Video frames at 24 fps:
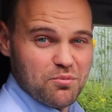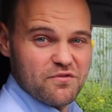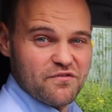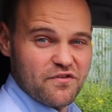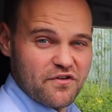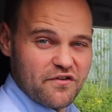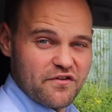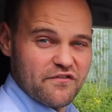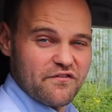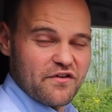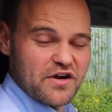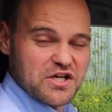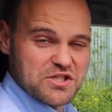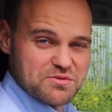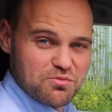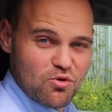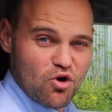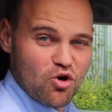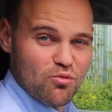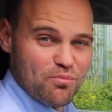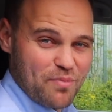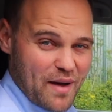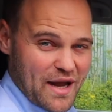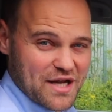of a very
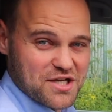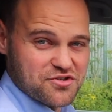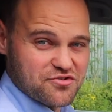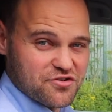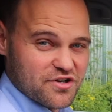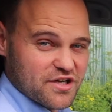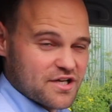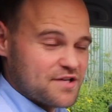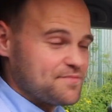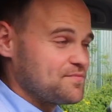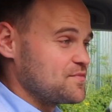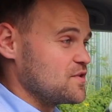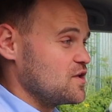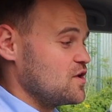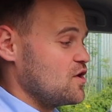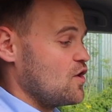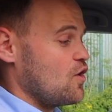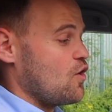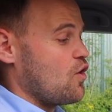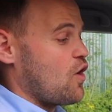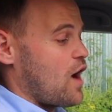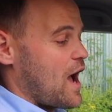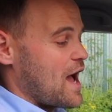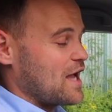small battery,
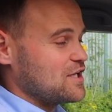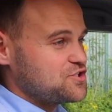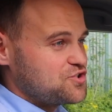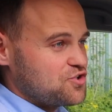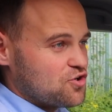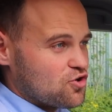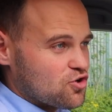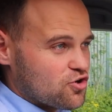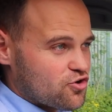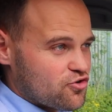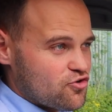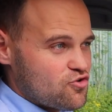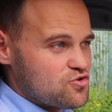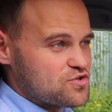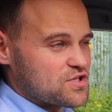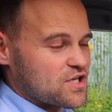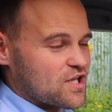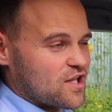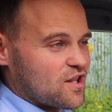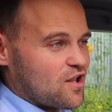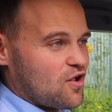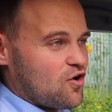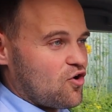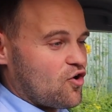as you're cruising
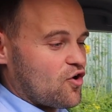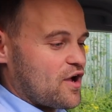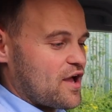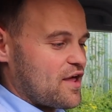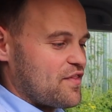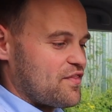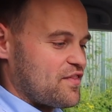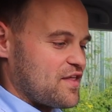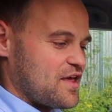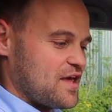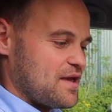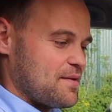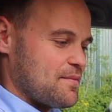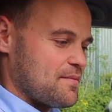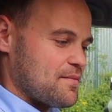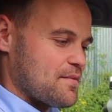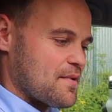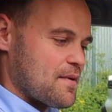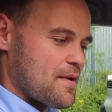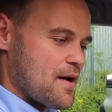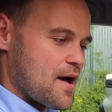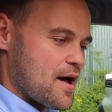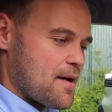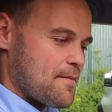along, the
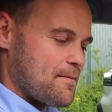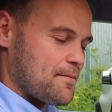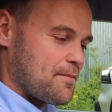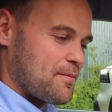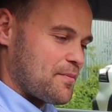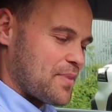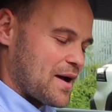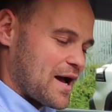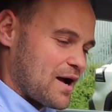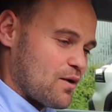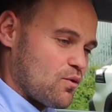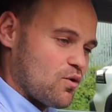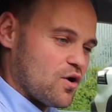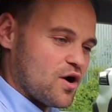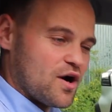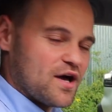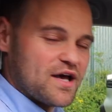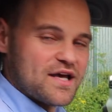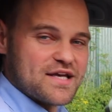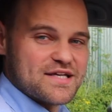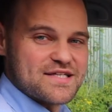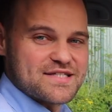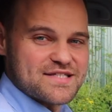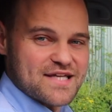power
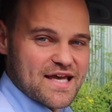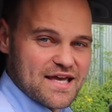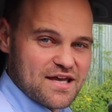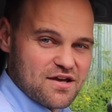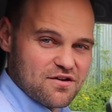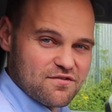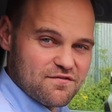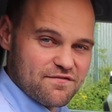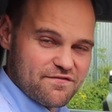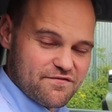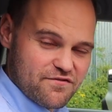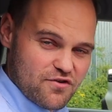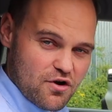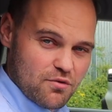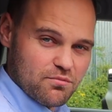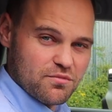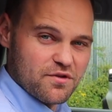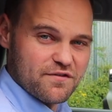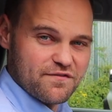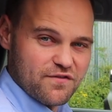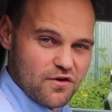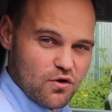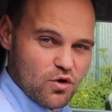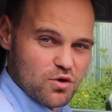is taken from
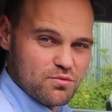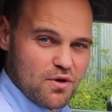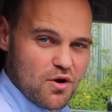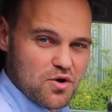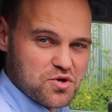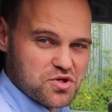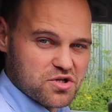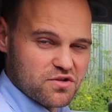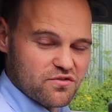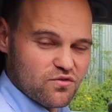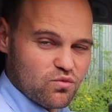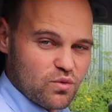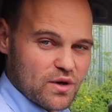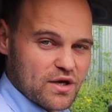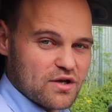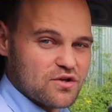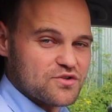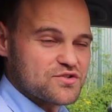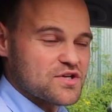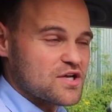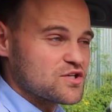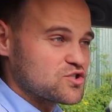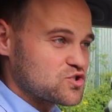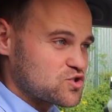the forward motion of the
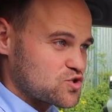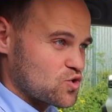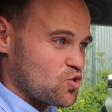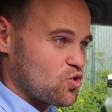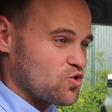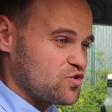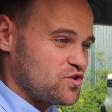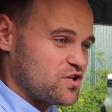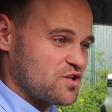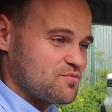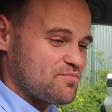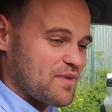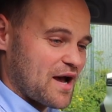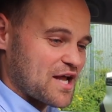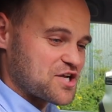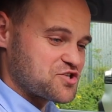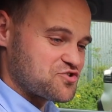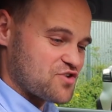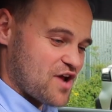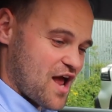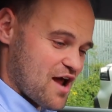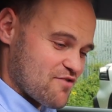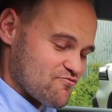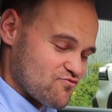wheels, stored in the
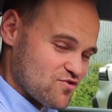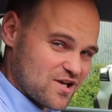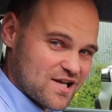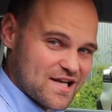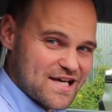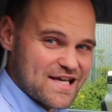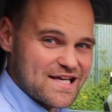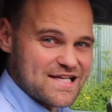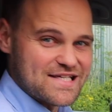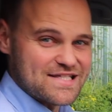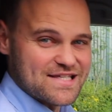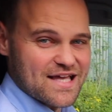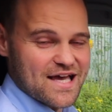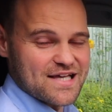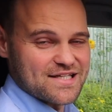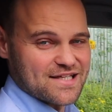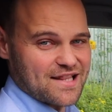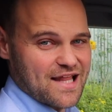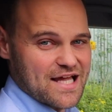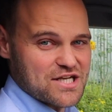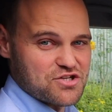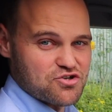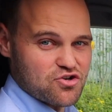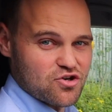battery and released as
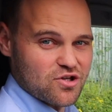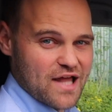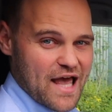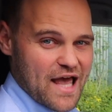electrical